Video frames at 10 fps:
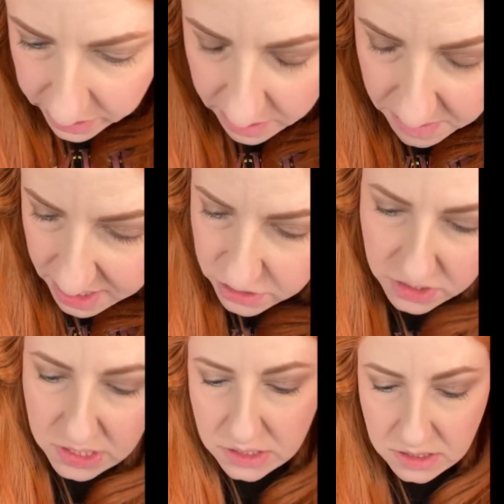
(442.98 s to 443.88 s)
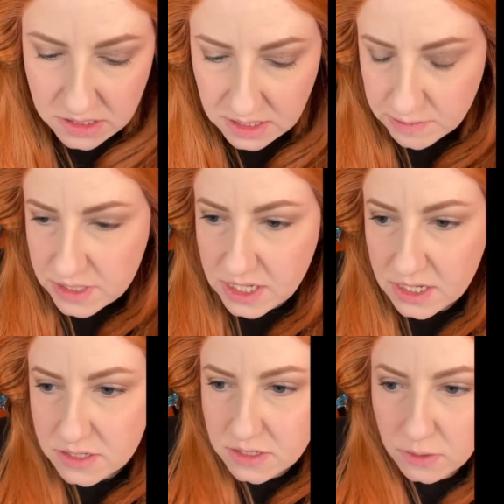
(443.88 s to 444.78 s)
that matches this
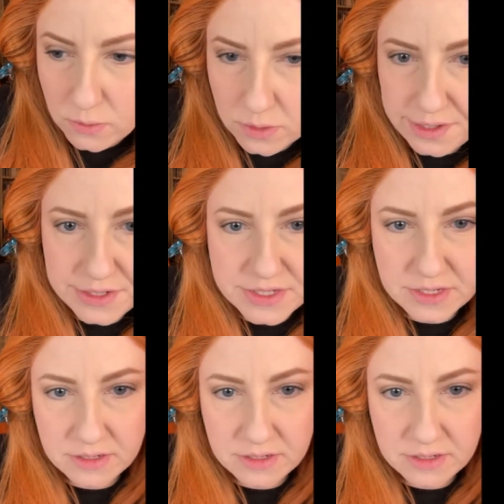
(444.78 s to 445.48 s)
lipstick, so we're just